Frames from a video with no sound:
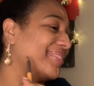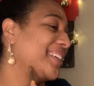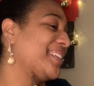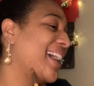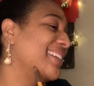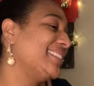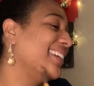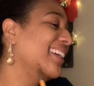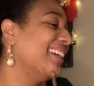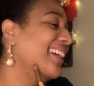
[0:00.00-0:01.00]
Okay.
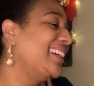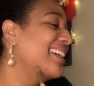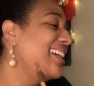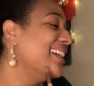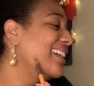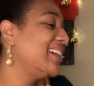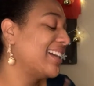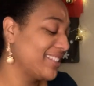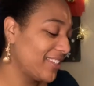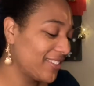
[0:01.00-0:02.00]
I
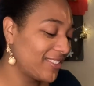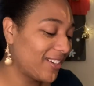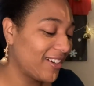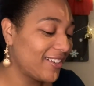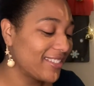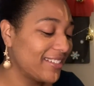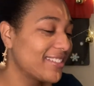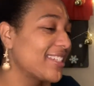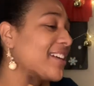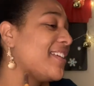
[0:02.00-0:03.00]
saw the stars and I was
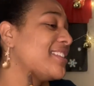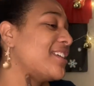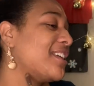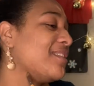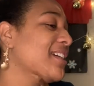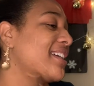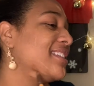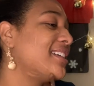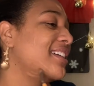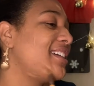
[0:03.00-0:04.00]
like, oh, that's a cute
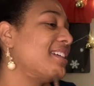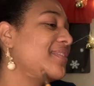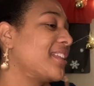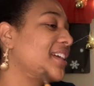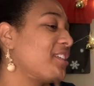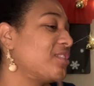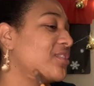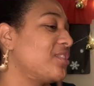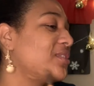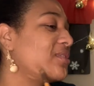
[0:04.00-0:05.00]
idea. I feel like I should
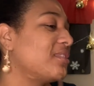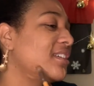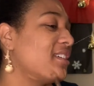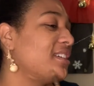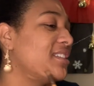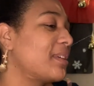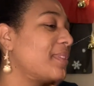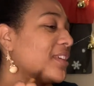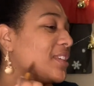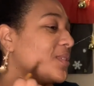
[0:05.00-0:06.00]
do
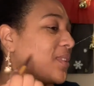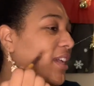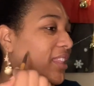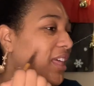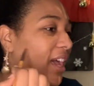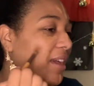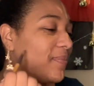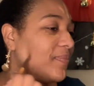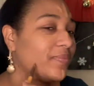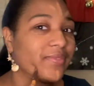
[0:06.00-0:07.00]
something cute like that.
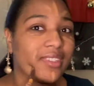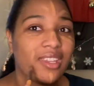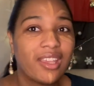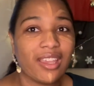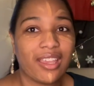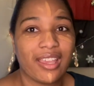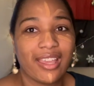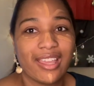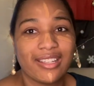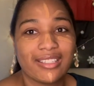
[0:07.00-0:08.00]

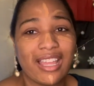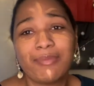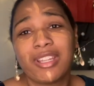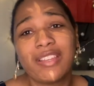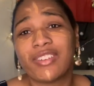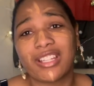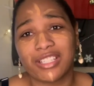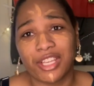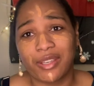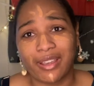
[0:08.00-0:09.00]
And I'm not even gonna tell
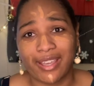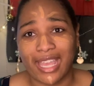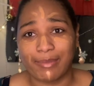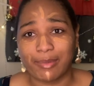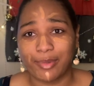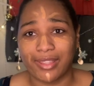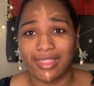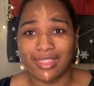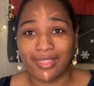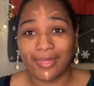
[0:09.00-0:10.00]
you how I came up with
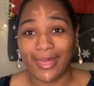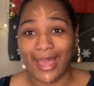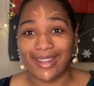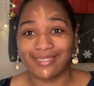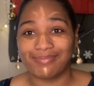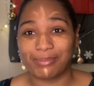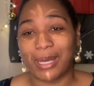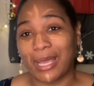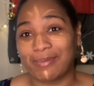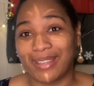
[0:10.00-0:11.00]
that
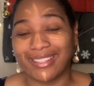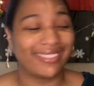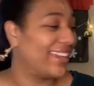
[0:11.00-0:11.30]
behind me.